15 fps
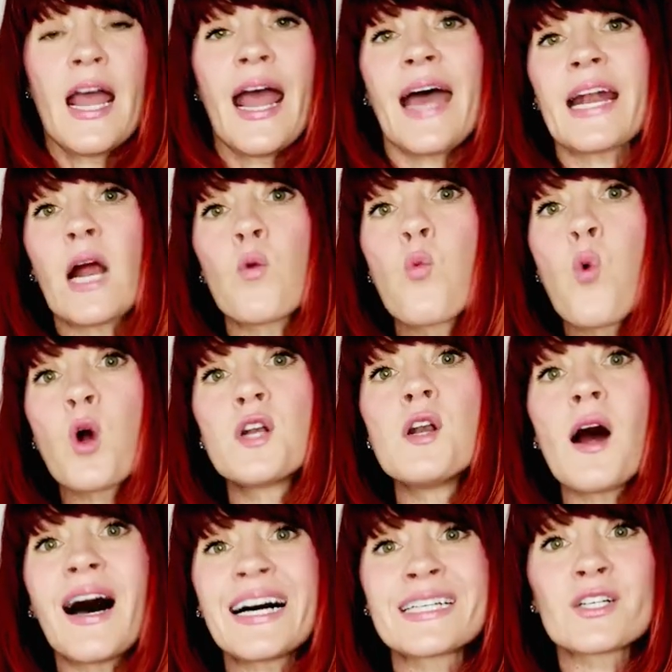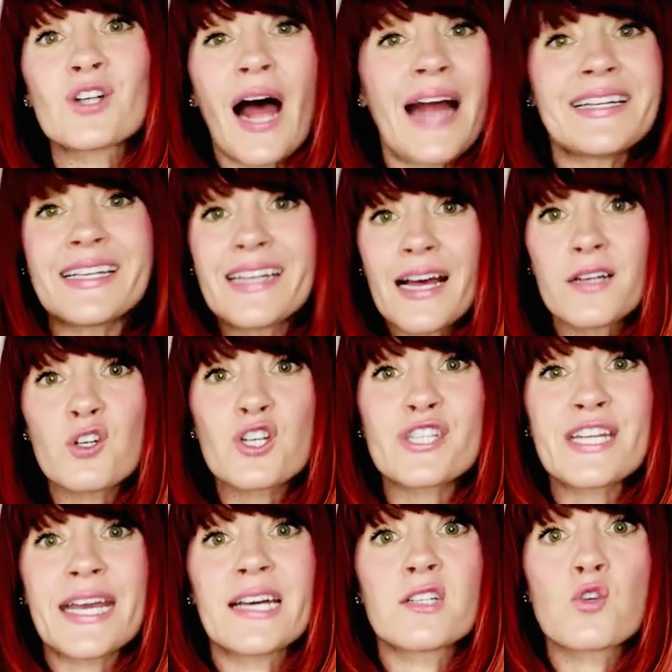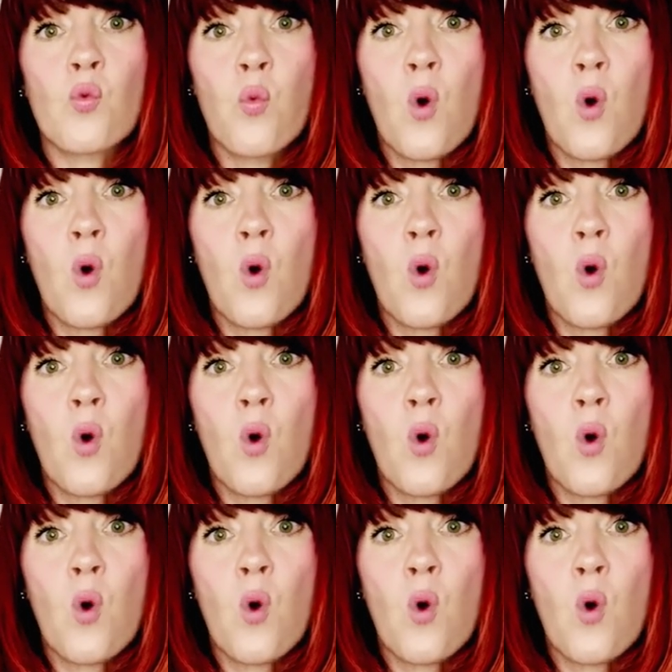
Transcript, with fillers: And I didn't understand